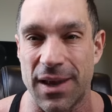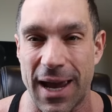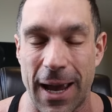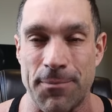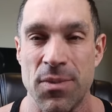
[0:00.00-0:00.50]

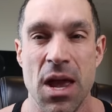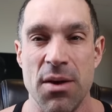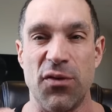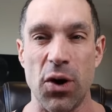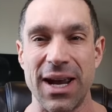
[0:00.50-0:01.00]
Okay,
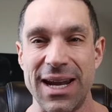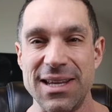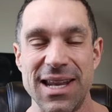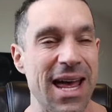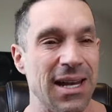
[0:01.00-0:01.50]
before I get
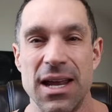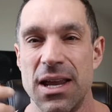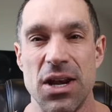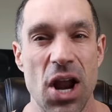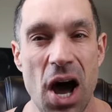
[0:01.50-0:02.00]
into that,
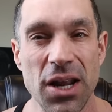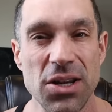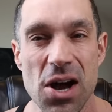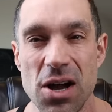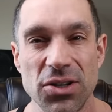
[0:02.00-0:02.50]
not
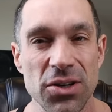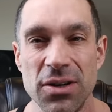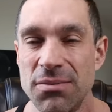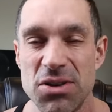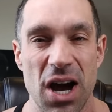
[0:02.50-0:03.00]
a doctor,